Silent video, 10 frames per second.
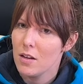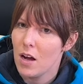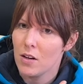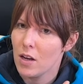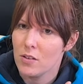
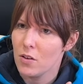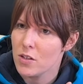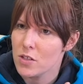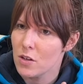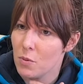I, I don't
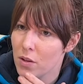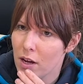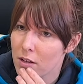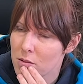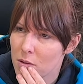actually know what they
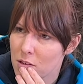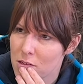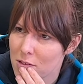are to be honest.